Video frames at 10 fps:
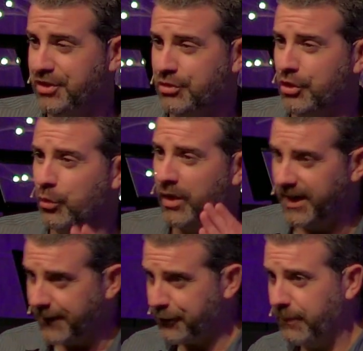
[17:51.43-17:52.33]
and you know,
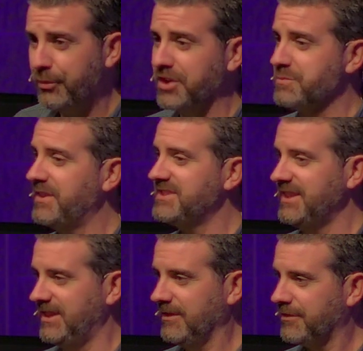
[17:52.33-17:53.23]
right after I brush my
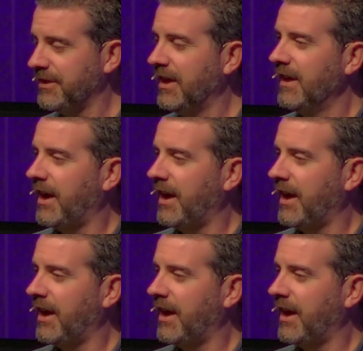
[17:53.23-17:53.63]
teeth,